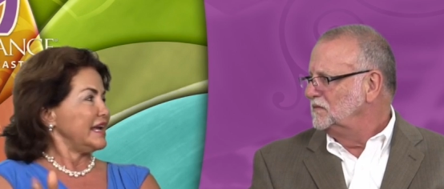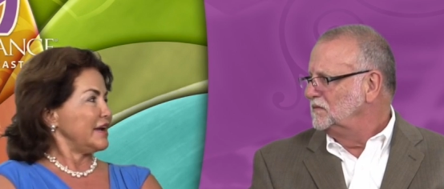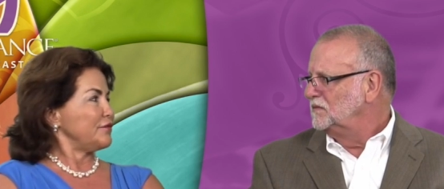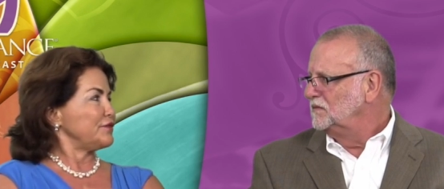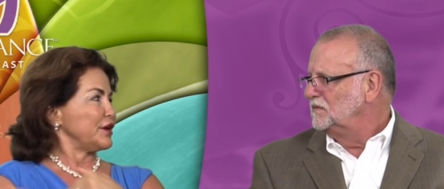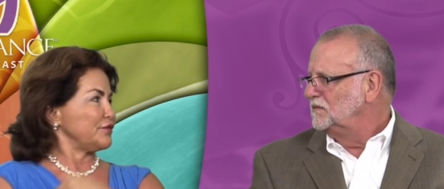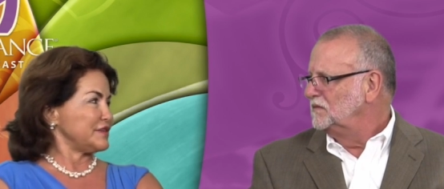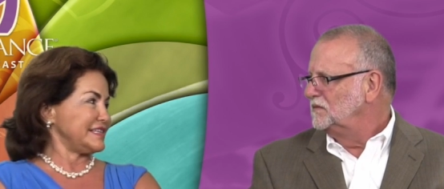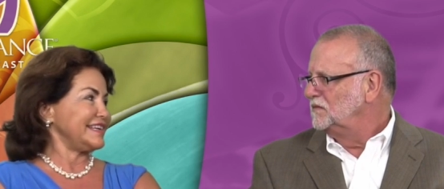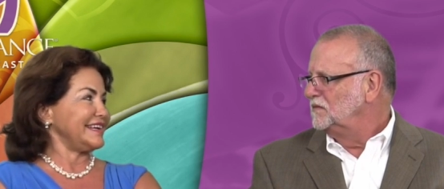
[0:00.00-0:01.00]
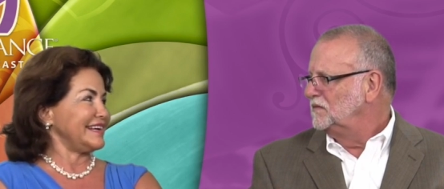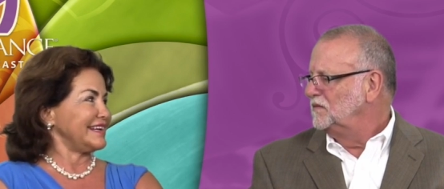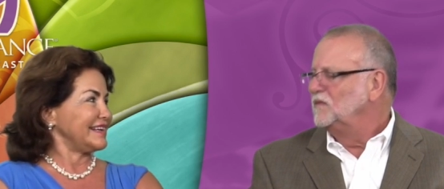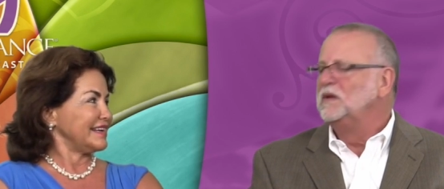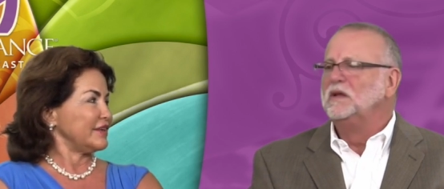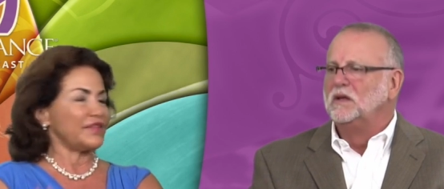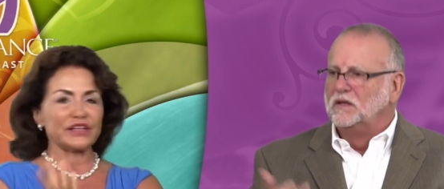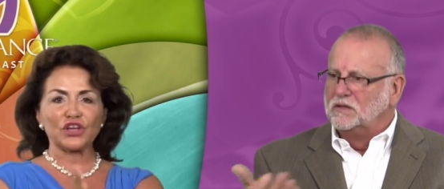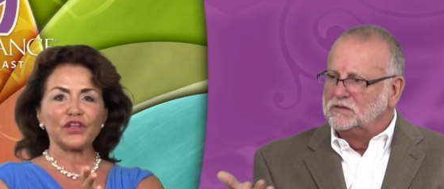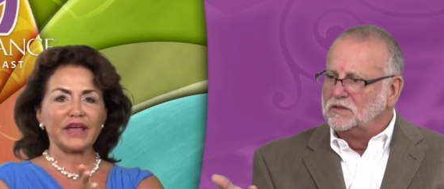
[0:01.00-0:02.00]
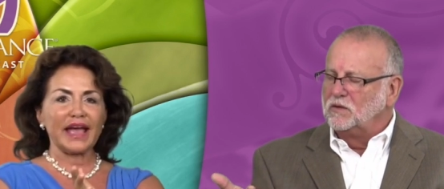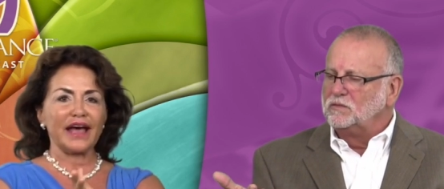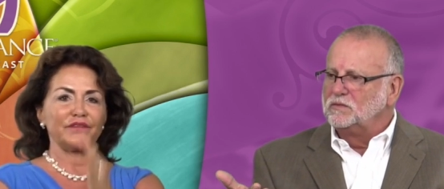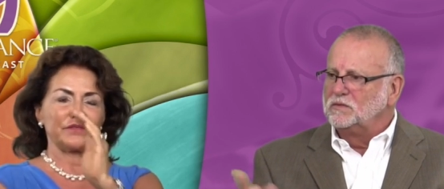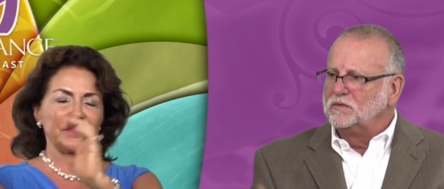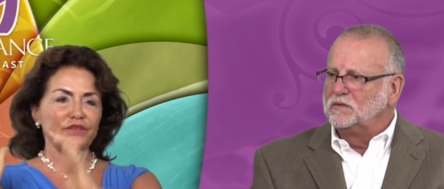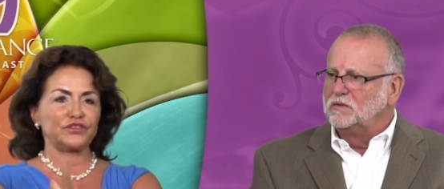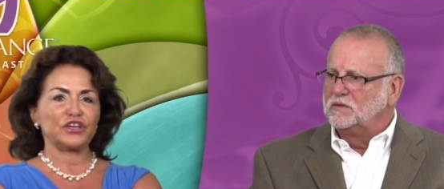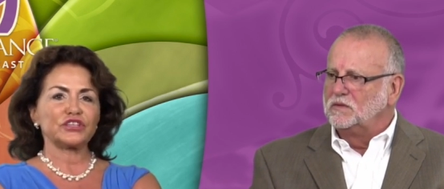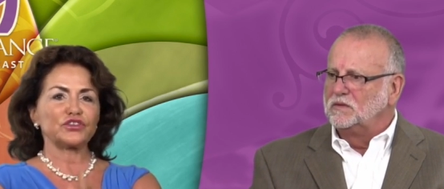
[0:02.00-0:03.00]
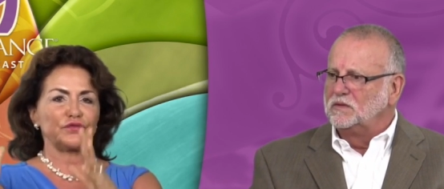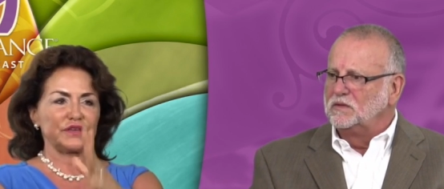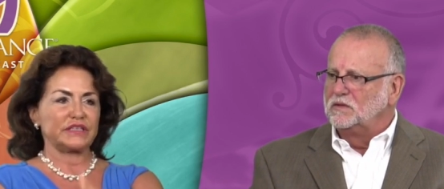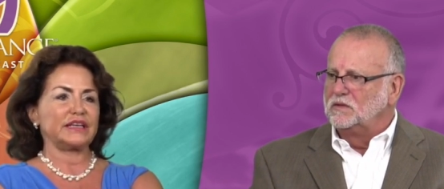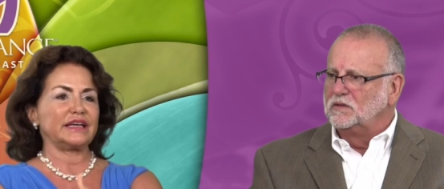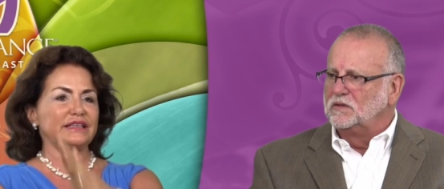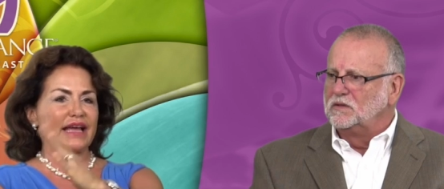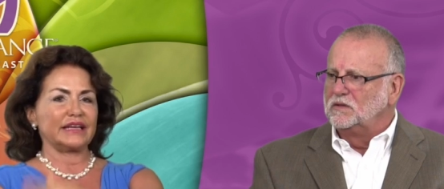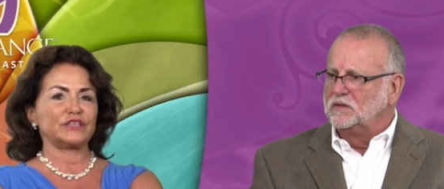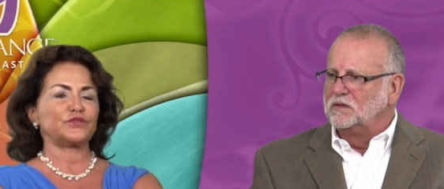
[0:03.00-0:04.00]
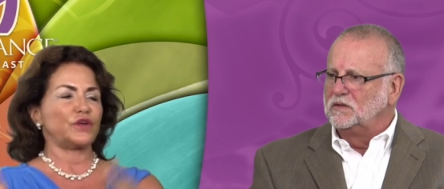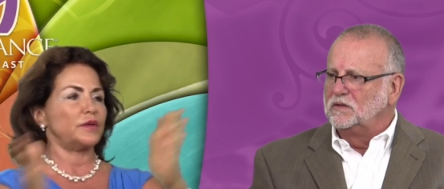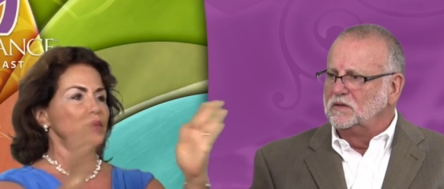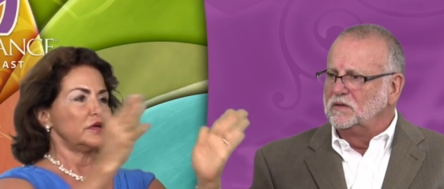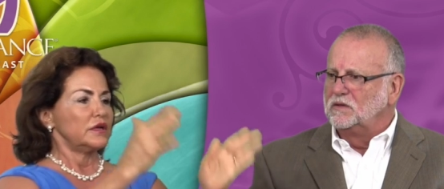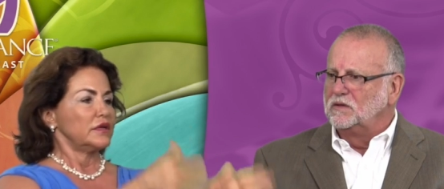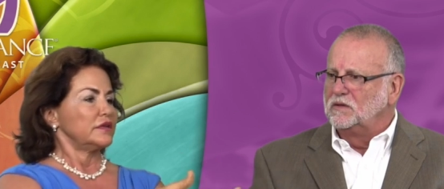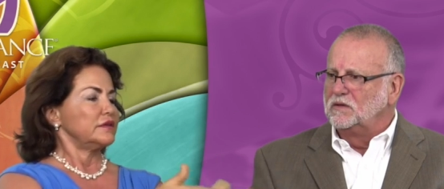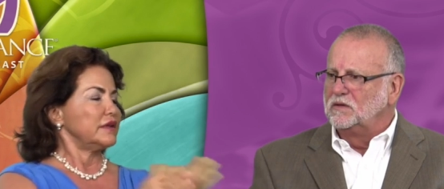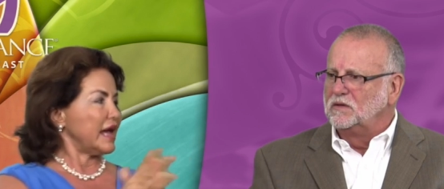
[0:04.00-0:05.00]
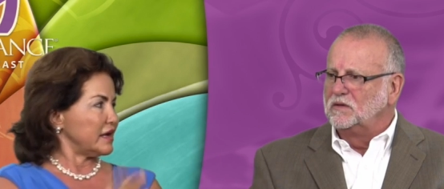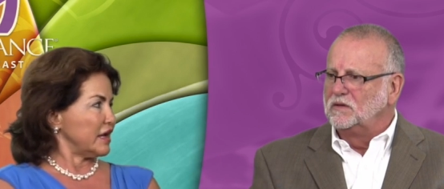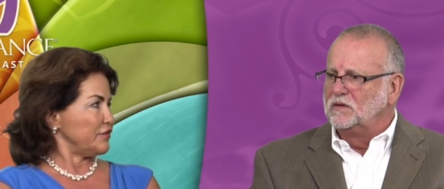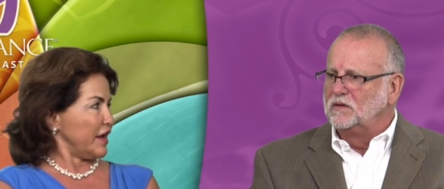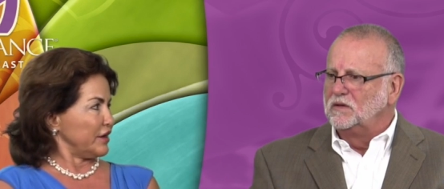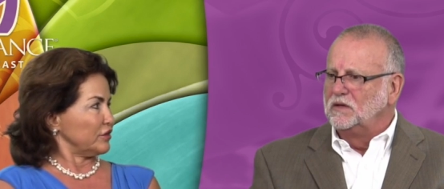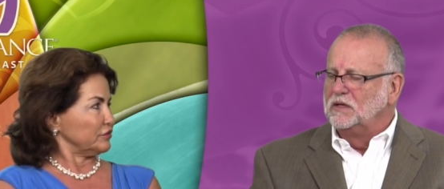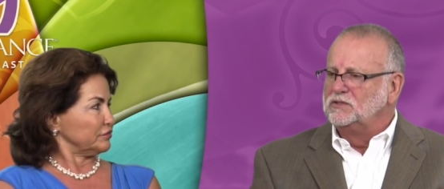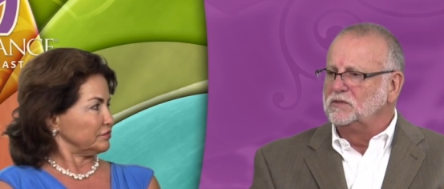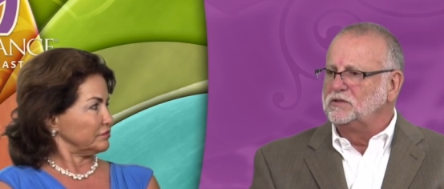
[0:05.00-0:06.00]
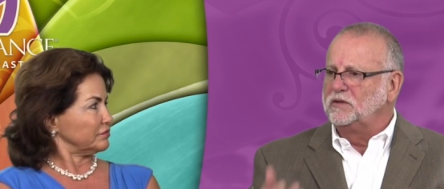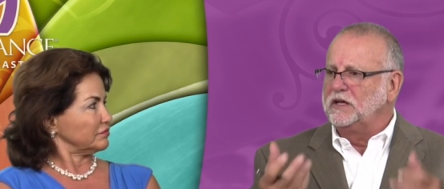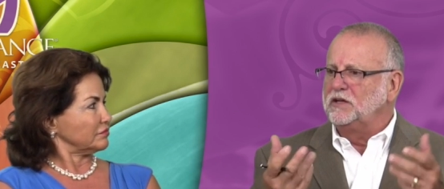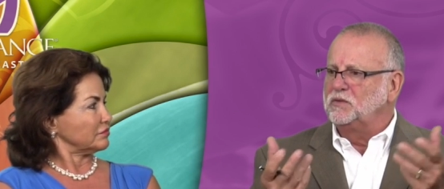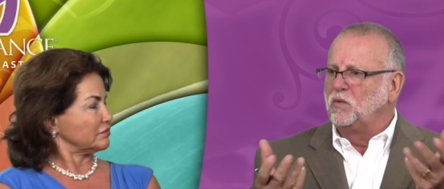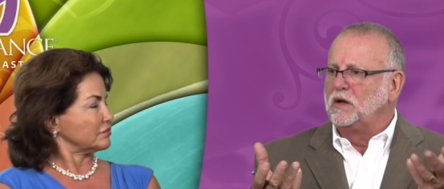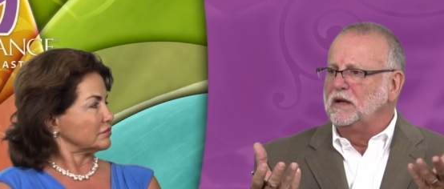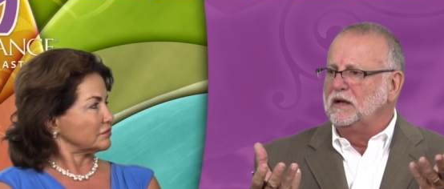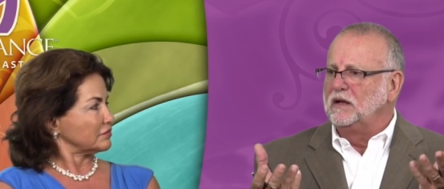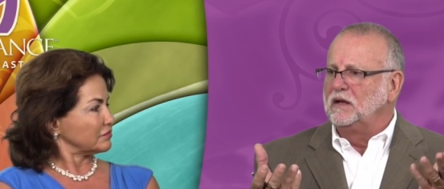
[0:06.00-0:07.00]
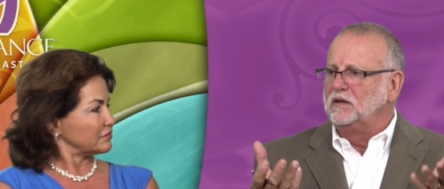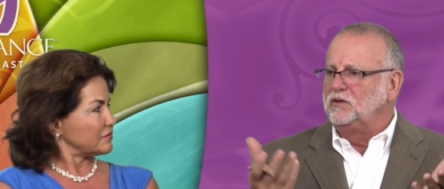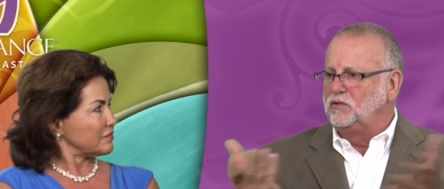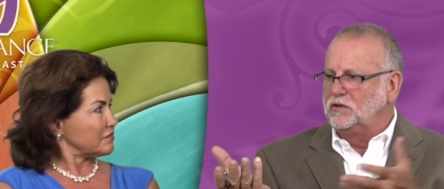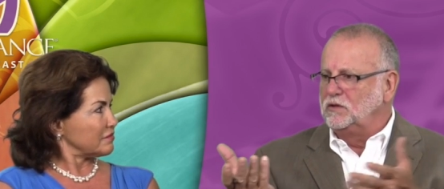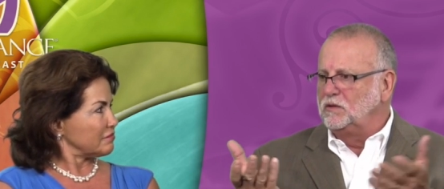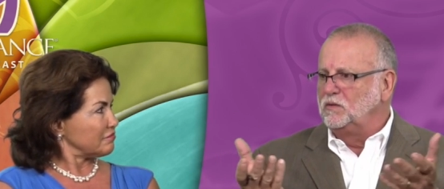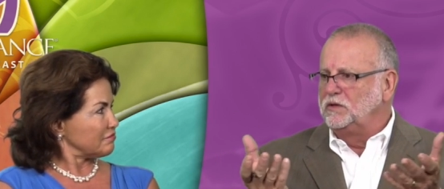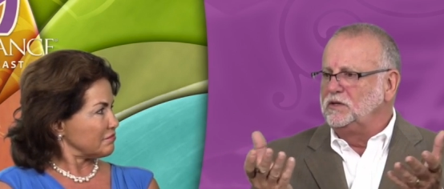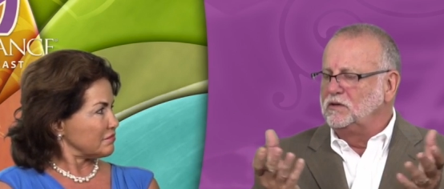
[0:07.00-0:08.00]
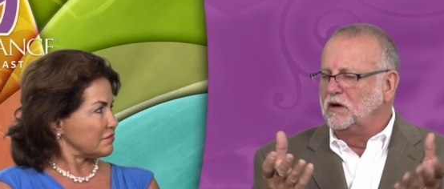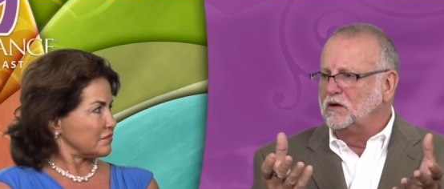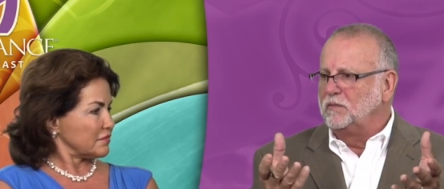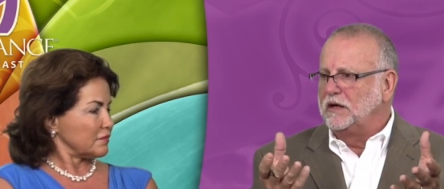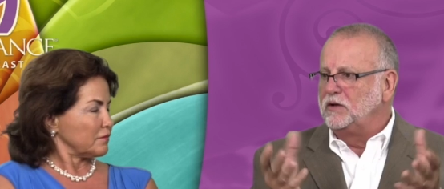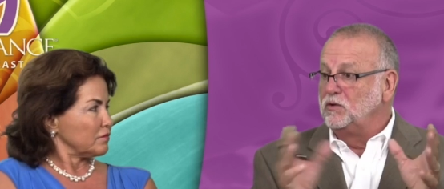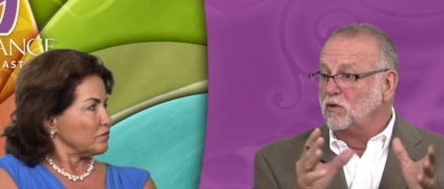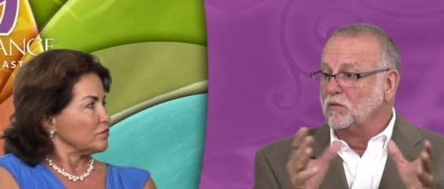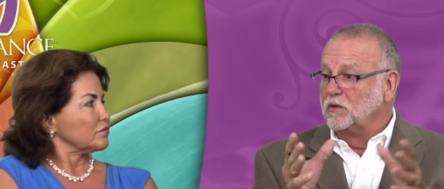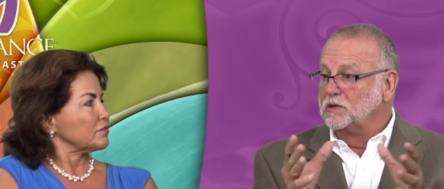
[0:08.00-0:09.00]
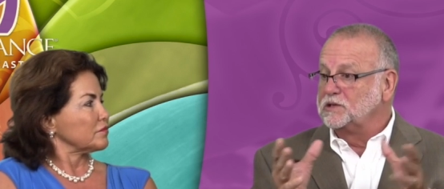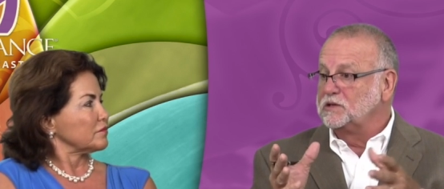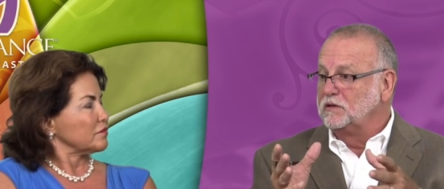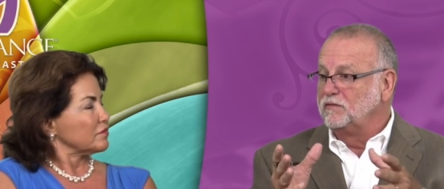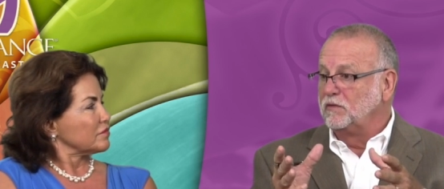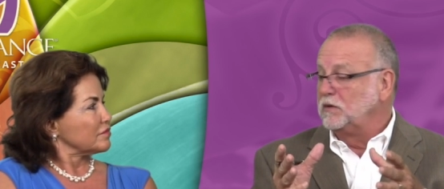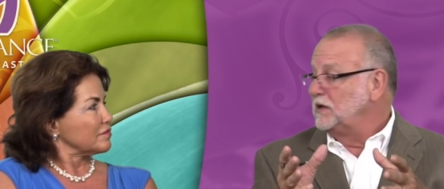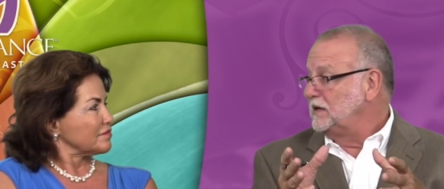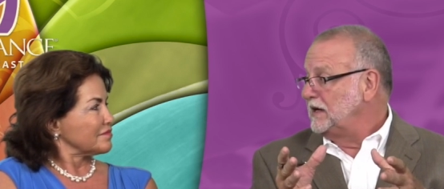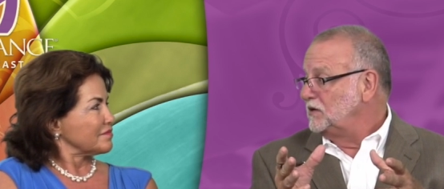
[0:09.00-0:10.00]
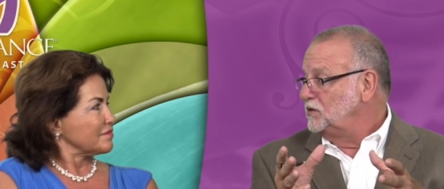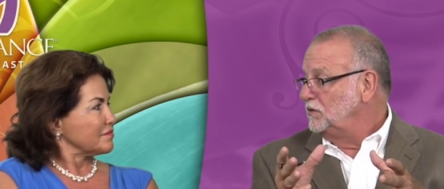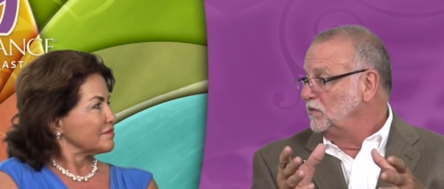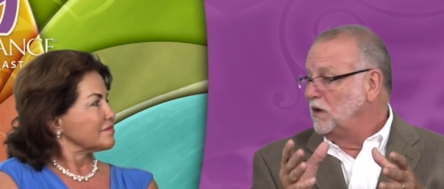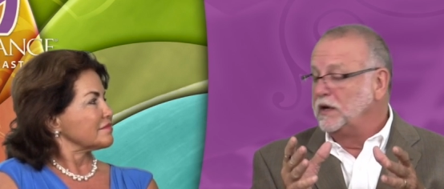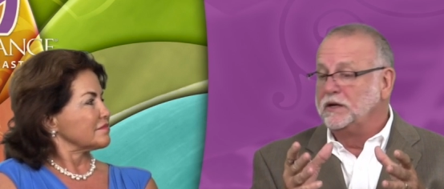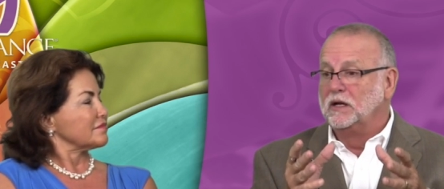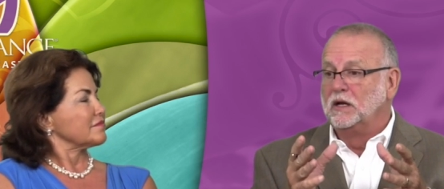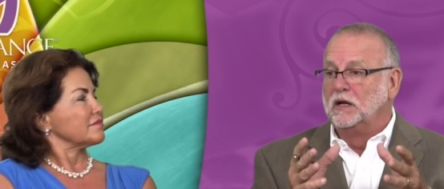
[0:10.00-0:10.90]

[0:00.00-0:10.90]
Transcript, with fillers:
Speaker 1: if they're fatigued, if that's all they have, they just are fatigued and it's from not enough iron.
Speaker 2: So so that's what you do when you talk about normals for blood counts. You run